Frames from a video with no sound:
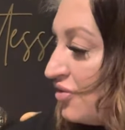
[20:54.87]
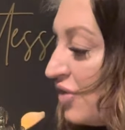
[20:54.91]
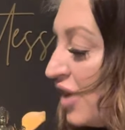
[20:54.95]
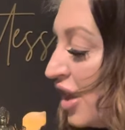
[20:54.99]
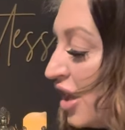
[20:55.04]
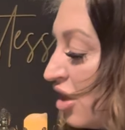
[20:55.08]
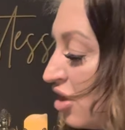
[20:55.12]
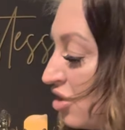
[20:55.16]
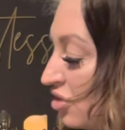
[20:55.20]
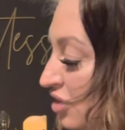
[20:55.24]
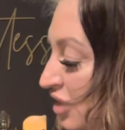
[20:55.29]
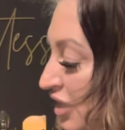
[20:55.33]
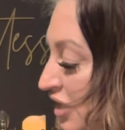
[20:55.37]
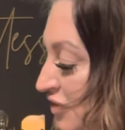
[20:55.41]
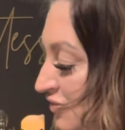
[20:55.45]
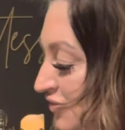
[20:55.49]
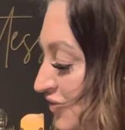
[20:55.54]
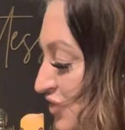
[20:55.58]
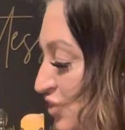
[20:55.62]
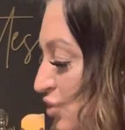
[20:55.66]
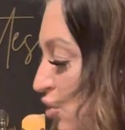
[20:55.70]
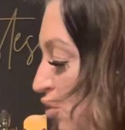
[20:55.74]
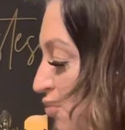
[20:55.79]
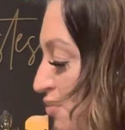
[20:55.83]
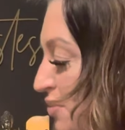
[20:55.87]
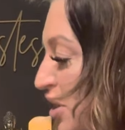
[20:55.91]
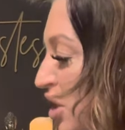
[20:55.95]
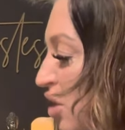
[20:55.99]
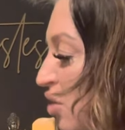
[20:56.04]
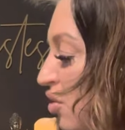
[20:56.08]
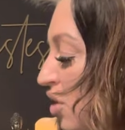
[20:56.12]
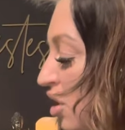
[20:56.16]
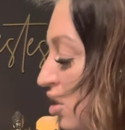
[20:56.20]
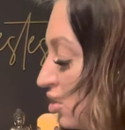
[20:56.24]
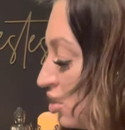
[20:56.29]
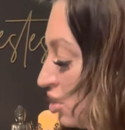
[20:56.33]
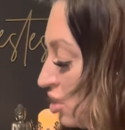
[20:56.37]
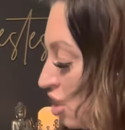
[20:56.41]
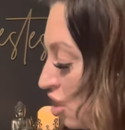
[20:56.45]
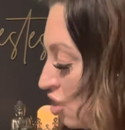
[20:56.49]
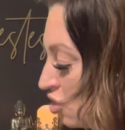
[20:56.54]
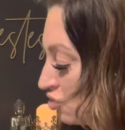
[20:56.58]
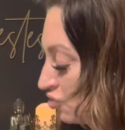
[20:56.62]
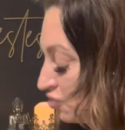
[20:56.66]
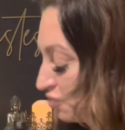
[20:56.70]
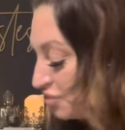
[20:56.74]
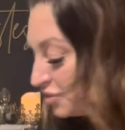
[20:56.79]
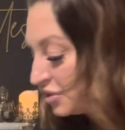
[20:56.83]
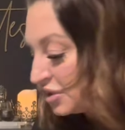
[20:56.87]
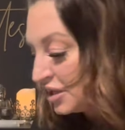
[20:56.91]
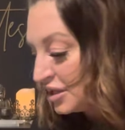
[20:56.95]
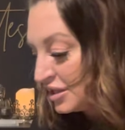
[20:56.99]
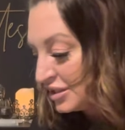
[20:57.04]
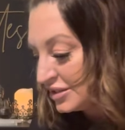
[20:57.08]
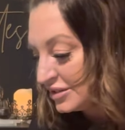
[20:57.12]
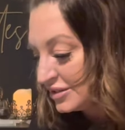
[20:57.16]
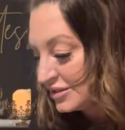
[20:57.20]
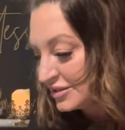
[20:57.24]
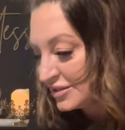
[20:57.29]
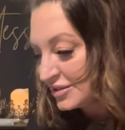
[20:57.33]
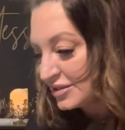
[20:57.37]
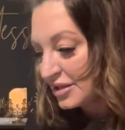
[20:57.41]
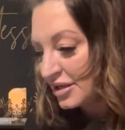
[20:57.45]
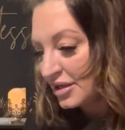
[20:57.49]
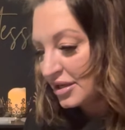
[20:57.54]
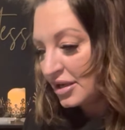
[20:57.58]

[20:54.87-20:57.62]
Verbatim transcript: there leave scorpio alone please